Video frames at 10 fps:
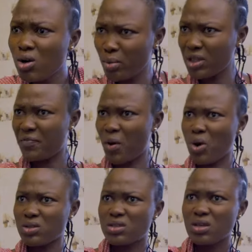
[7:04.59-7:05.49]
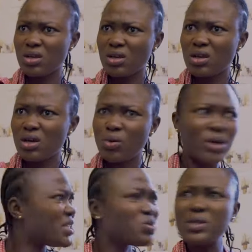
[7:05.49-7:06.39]
Good morning for what?
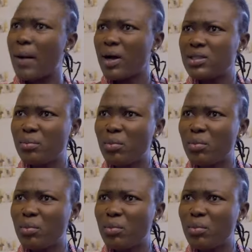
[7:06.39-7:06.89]
What is good about the